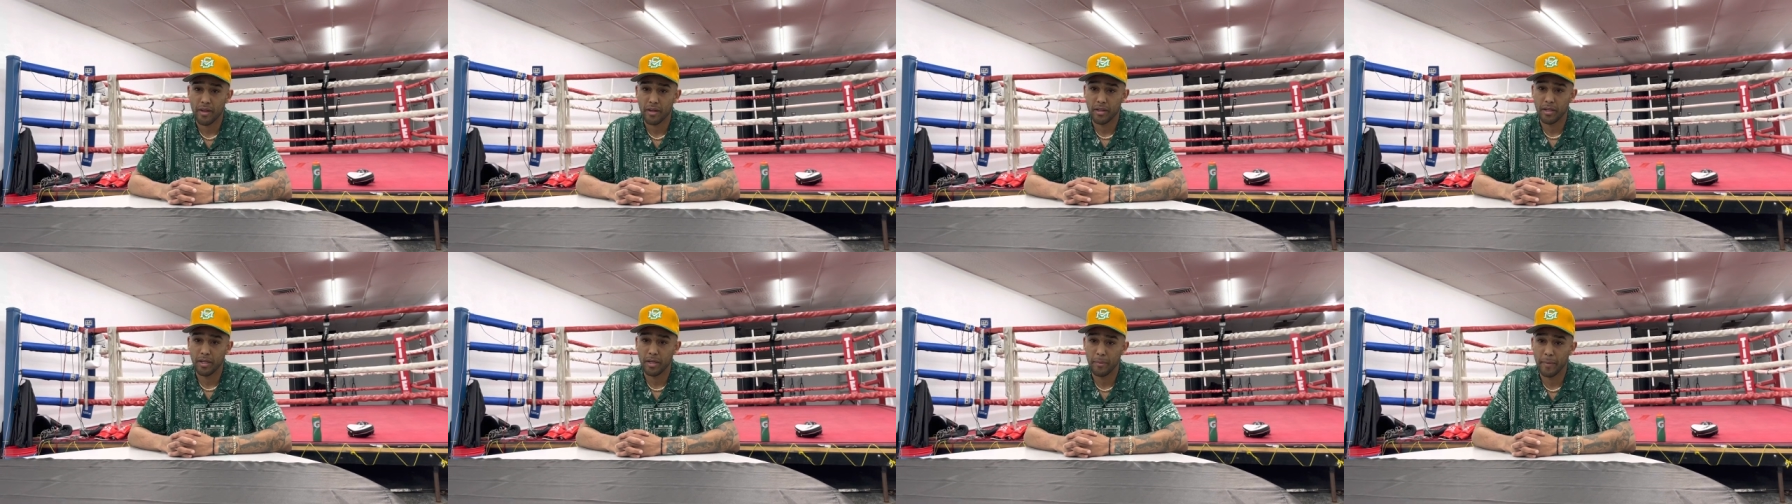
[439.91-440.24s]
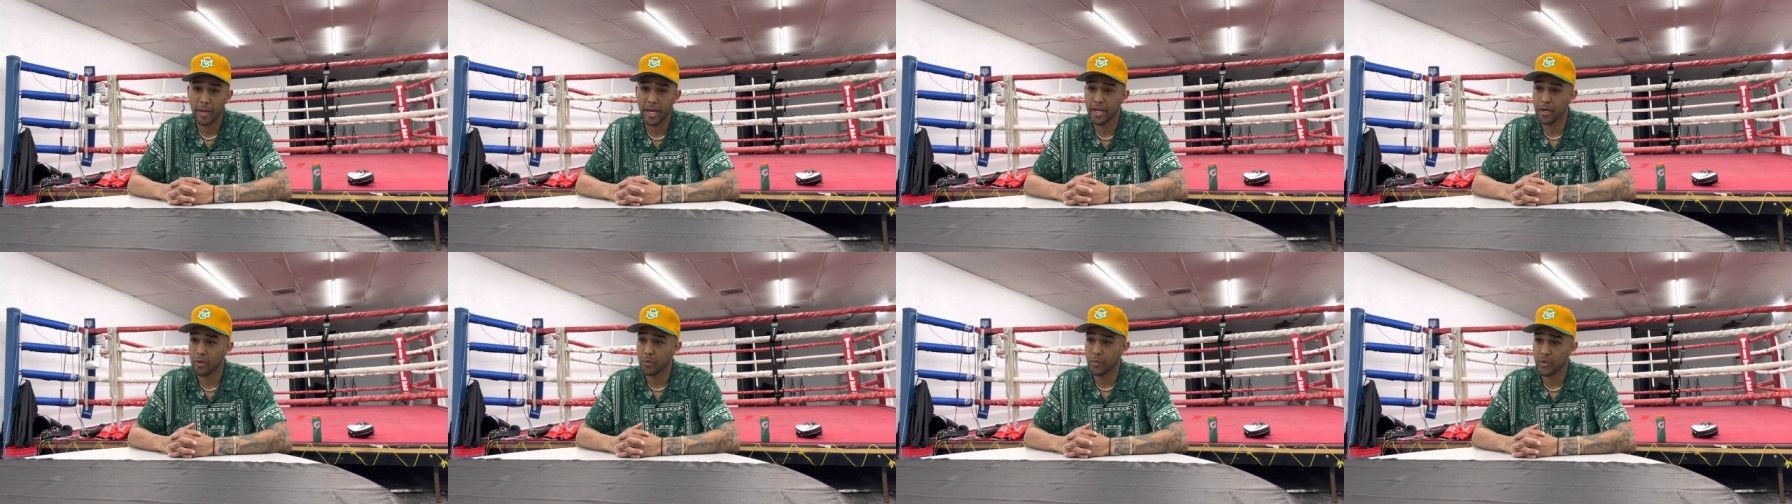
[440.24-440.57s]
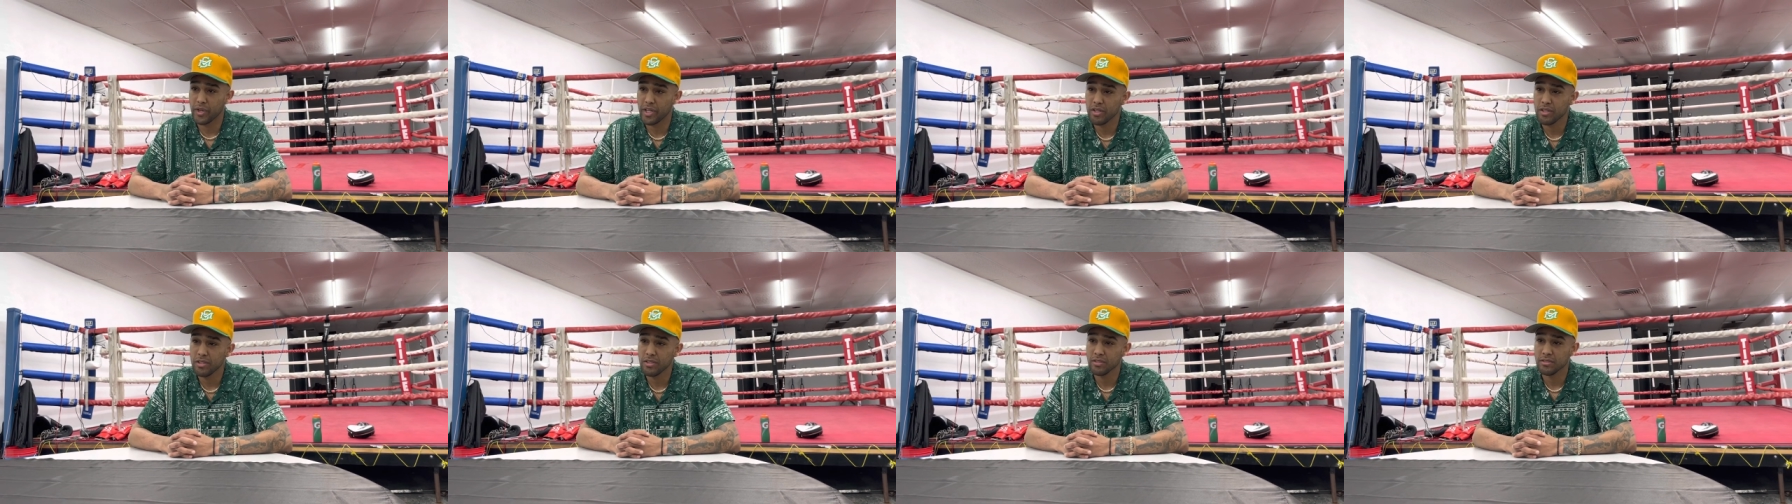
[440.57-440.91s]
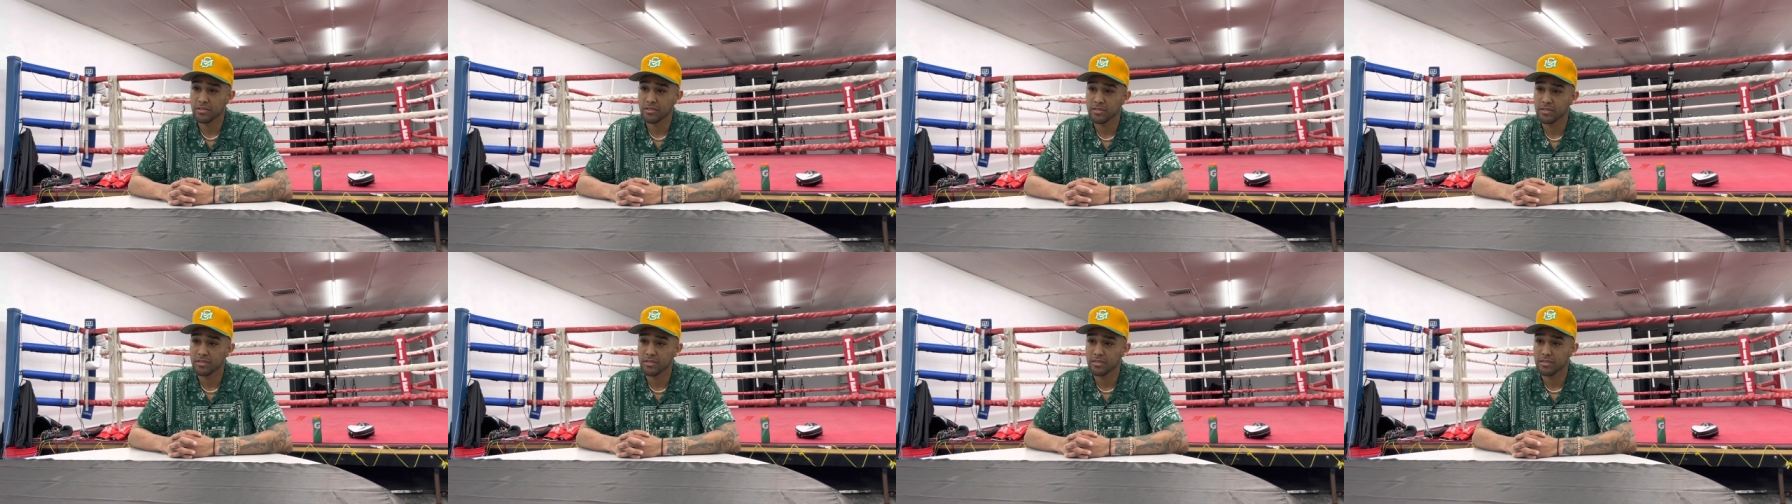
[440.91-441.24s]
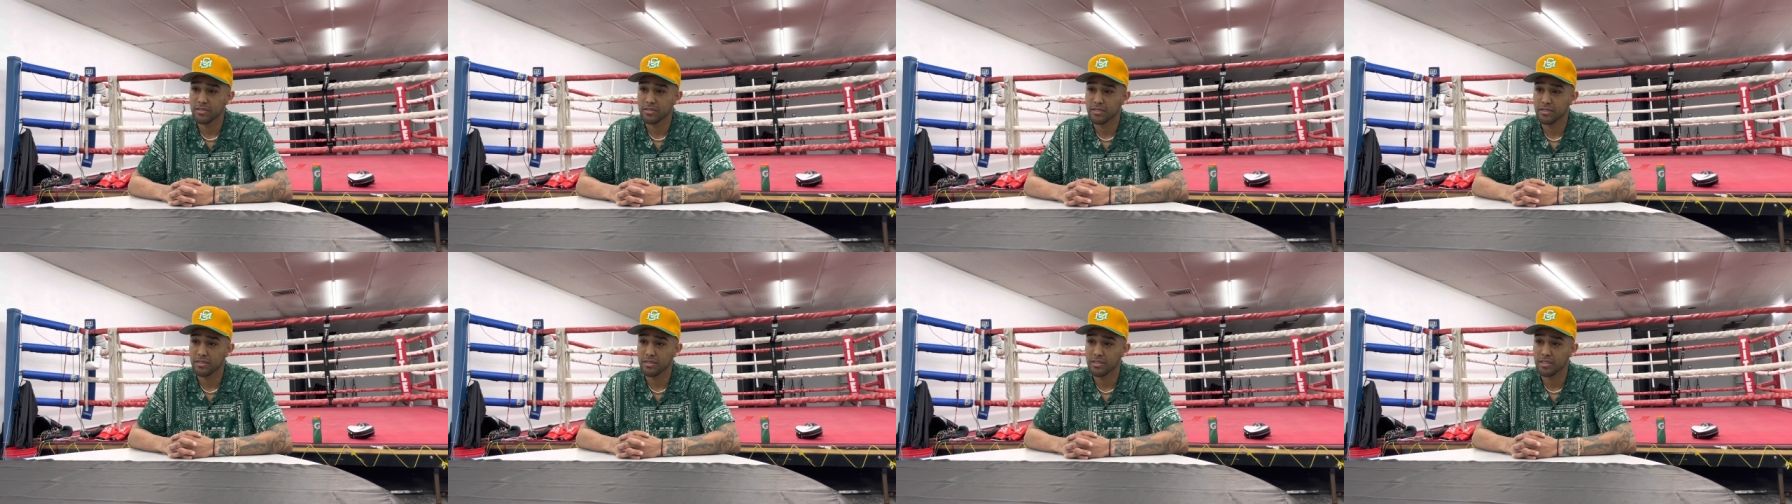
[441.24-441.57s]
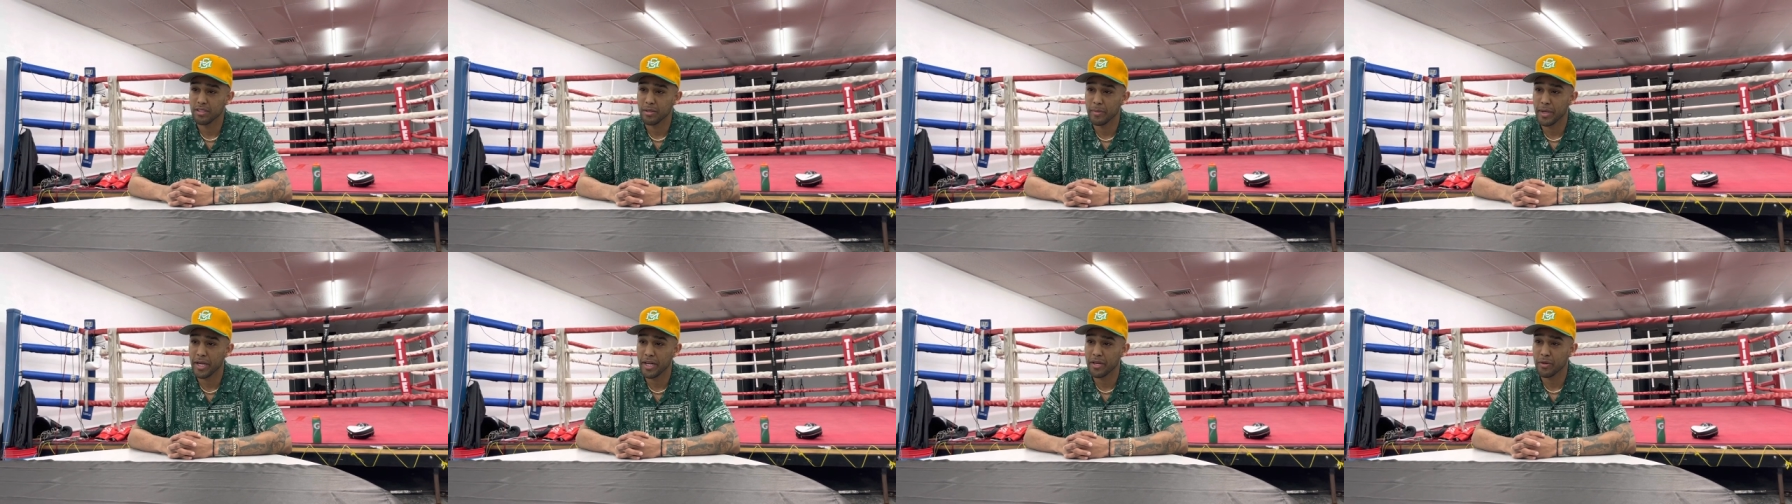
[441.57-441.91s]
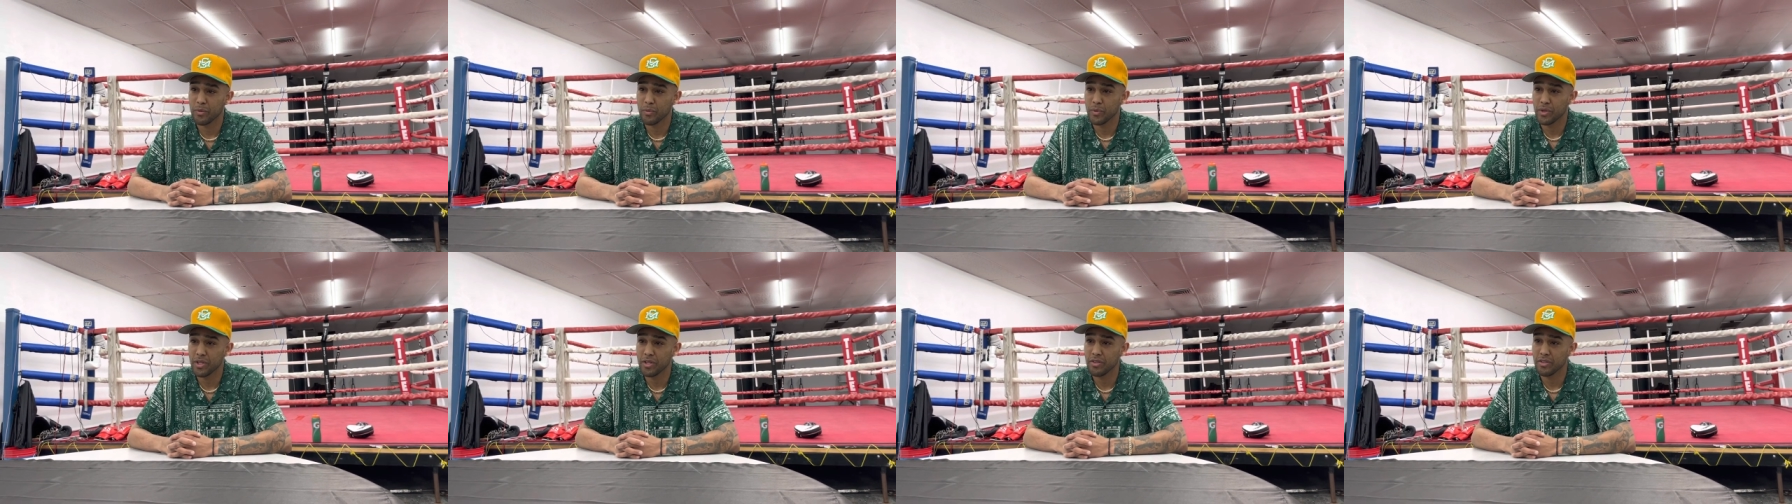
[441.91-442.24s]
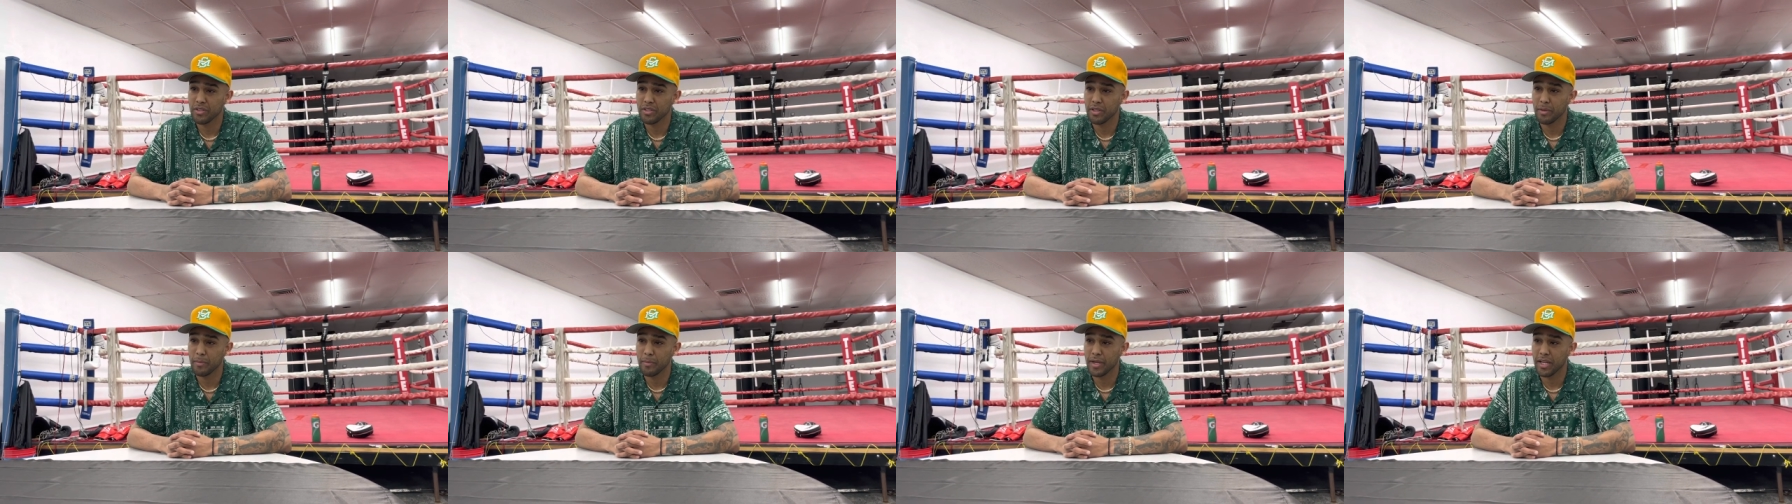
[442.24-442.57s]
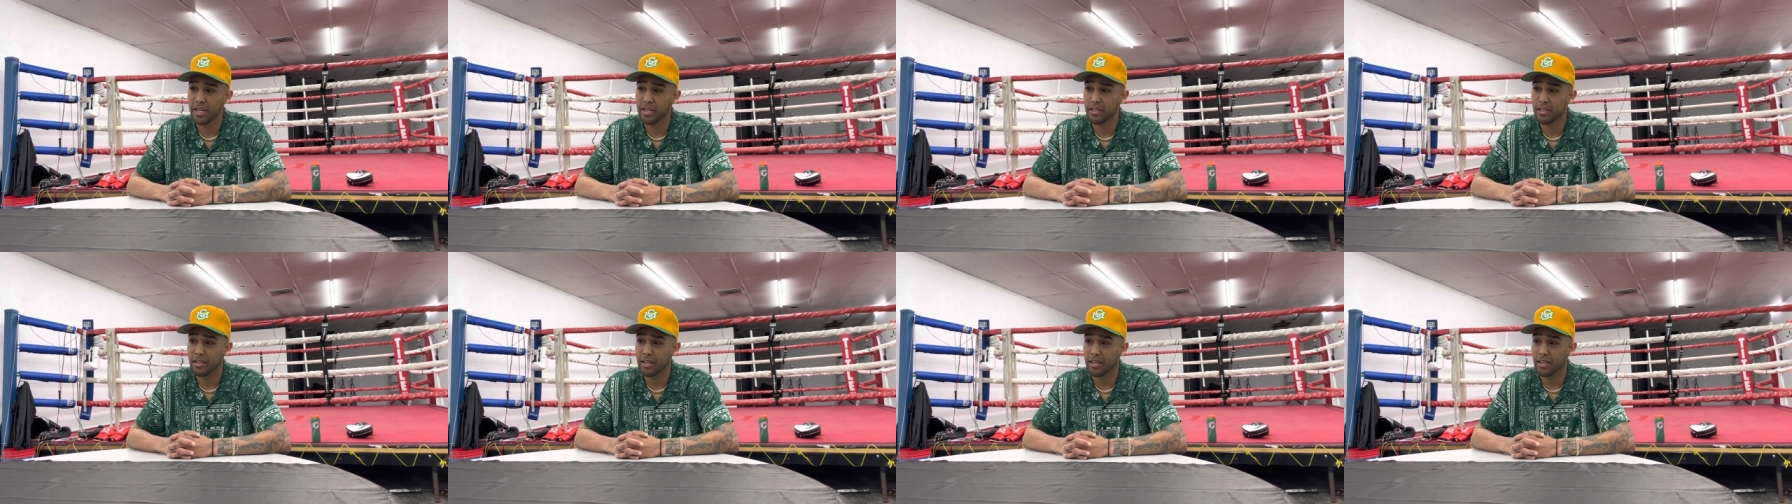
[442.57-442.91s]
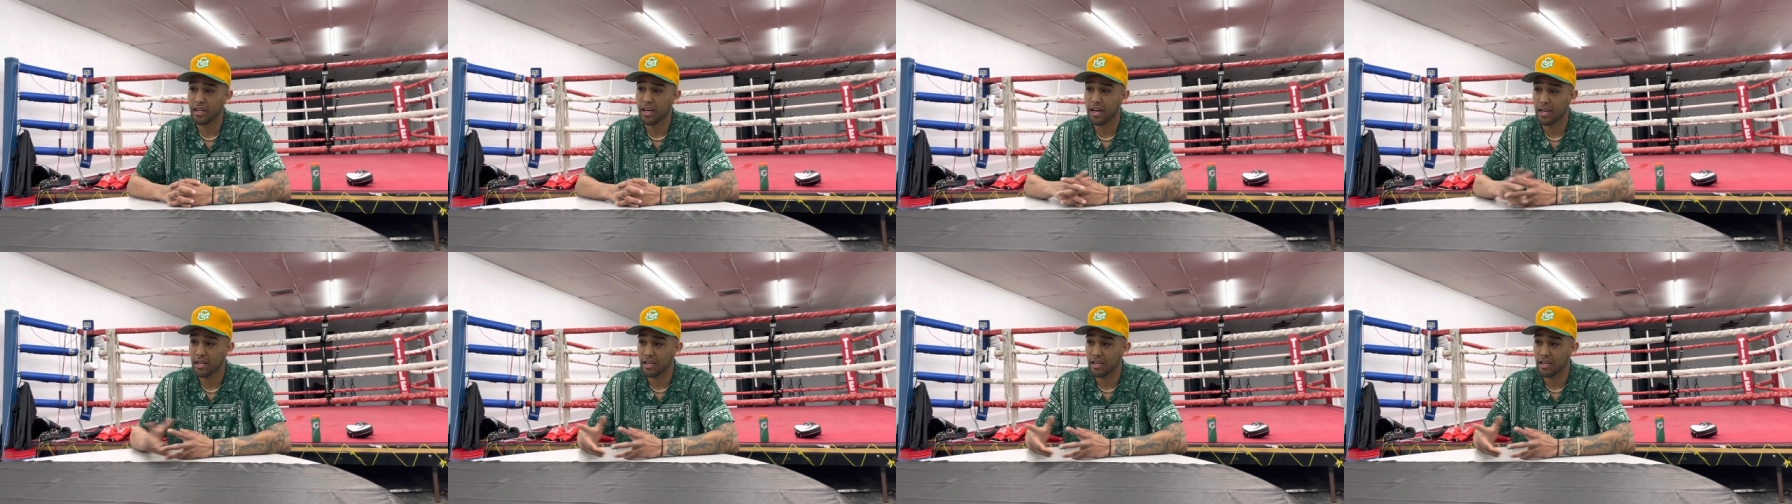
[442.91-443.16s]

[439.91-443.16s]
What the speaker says: It made it real. It made it like,